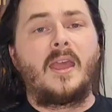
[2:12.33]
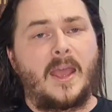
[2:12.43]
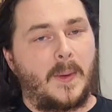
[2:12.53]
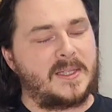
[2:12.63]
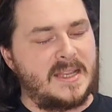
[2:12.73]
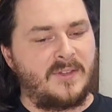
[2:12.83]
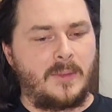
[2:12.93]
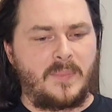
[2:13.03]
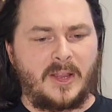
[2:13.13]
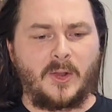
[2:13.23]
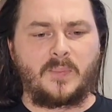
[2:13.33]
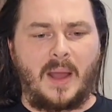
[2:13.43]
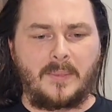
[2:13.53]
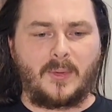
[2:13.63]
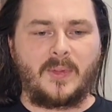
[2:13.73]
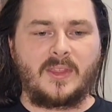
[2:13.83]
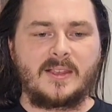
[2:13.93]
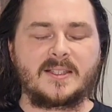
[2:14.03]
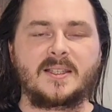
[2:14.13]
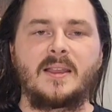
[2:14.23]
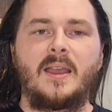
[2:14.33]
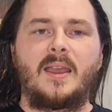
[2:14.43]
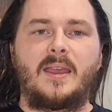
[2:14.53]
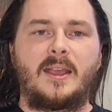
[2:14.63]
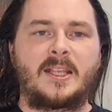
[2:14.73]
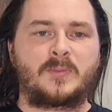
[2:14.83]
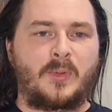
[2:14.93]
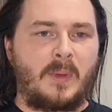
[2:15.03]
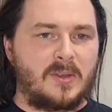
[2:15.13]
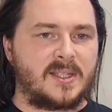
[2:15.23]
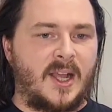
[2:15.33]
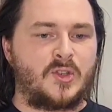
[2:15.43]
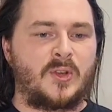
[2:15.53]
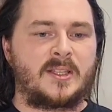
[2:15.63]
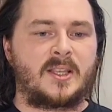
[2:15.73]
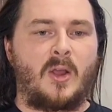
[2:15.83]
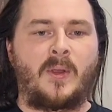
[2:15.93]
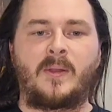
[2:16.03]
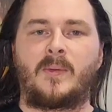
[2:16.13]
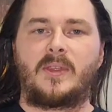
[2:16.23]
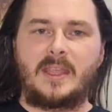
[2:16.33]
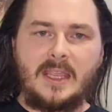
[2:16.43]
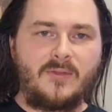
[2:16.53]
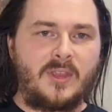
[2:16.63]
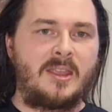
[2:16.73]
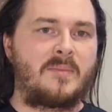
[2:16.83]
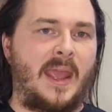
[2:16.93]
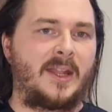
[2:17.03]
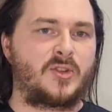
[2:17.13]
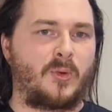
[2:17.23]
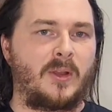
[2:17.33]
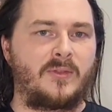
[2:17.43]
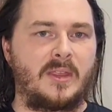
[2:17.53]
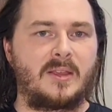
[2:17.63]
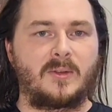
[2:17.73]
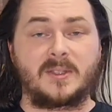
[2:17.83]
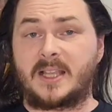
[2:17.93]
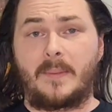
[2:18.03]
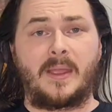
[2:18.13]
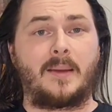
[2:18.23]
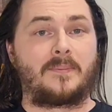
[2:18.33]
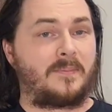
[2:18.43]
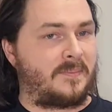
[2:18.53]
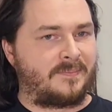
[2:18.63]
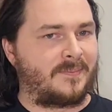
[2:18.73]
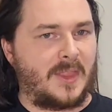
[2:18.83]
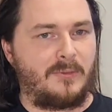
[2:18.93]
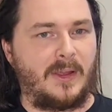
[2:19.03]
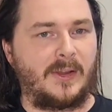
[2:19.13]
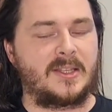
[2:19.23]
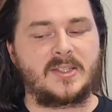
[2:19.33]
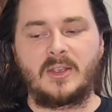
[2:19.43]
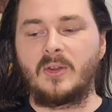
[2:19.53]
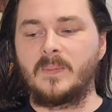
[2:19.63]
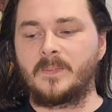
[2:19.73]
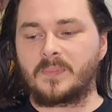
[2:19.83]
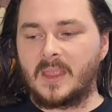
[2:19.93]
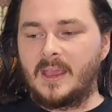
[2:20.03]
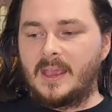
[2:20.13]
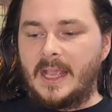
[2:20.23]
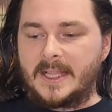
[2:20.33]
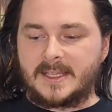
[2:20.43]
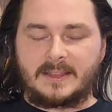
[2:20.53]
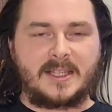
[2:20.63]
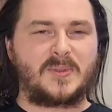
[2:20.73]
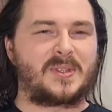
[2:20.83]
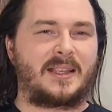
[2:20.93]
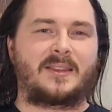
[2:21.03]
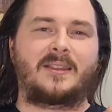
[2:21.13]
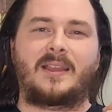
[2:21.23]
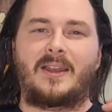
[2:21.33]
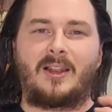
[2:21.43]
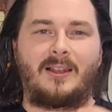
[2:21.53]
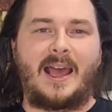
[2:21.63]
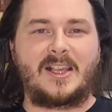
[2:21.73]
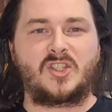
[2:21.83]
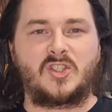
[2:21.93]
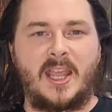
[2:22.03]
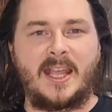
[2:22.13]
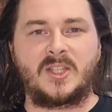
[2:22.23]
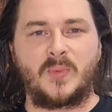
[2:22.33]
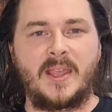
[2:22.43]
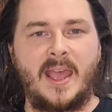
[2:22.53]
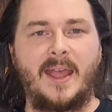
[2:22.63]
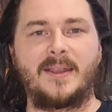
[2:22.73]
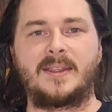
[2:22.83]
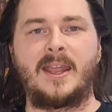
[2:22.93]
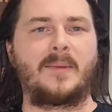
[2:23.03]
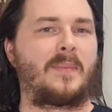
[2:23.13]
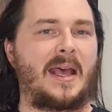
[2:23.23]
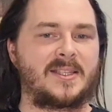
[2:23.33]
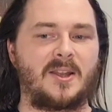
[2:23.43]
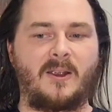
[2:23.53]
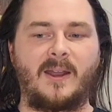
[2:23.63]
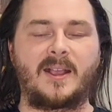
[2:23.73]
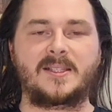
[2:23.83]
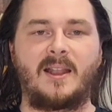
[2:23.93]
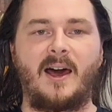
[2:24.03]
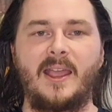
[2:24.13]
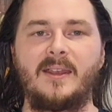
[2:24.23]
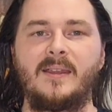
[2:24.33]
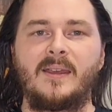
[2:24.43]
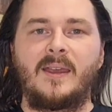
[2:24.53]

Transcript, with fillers: And what's even a bigger bummer with this is with most countries going with EV mandatory vehicles coming up very soon, it's like this was like kind of the last chance we had to get a Mazda RX-9,